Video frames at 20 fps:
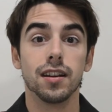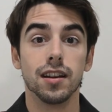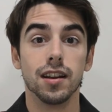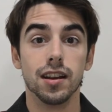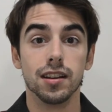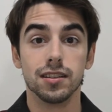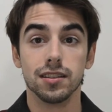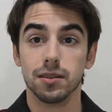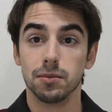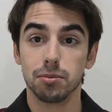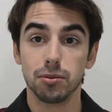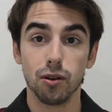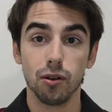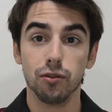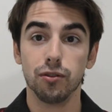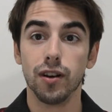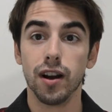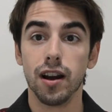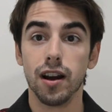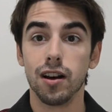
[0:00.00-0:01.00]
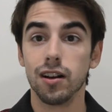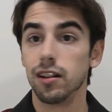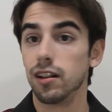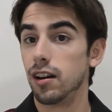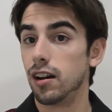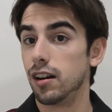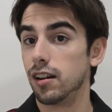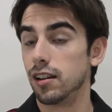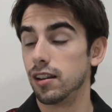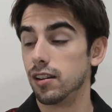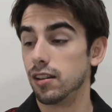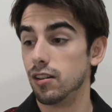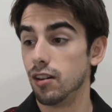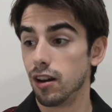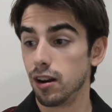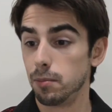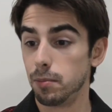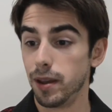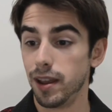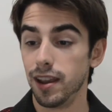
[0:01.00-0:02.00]
it's a profile,
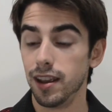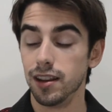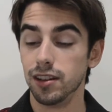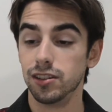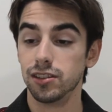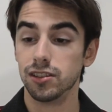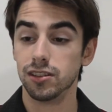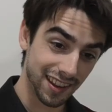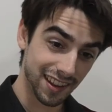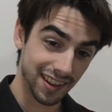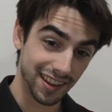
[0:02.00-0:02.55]
not a page.